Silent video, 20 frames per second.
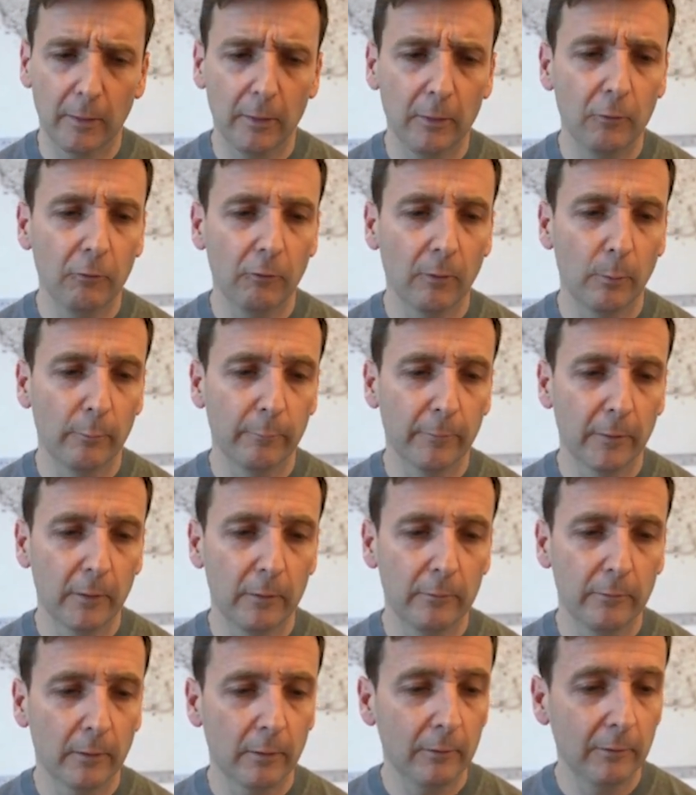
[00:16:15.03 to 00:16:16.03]
number of
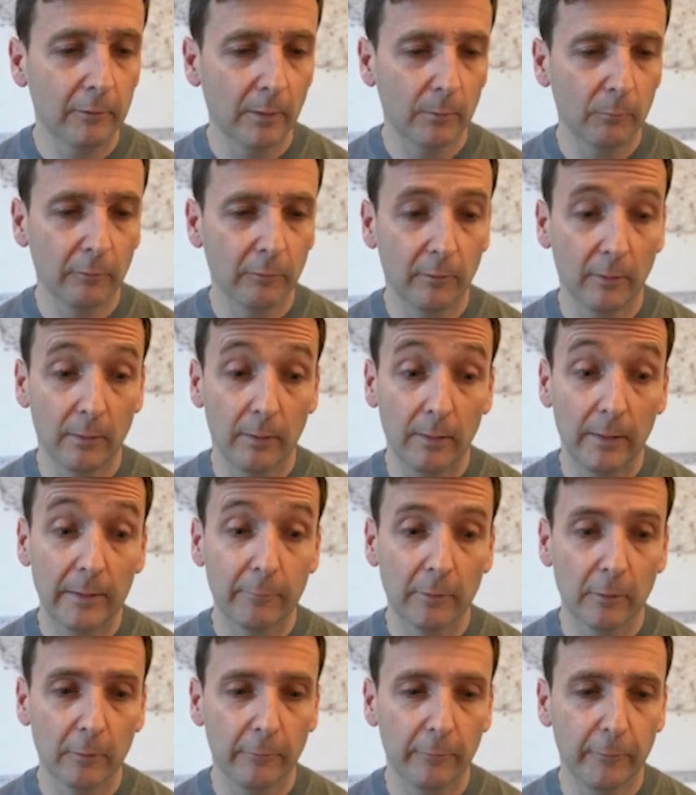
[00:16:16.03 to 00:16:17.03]
photos, so I'm just going to leave it
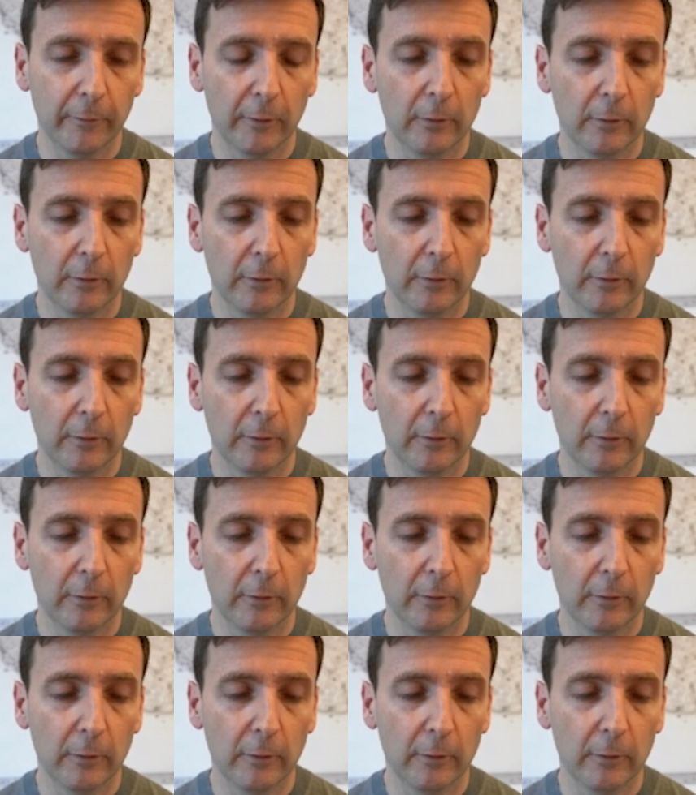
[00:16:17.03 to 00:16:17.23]
on 2.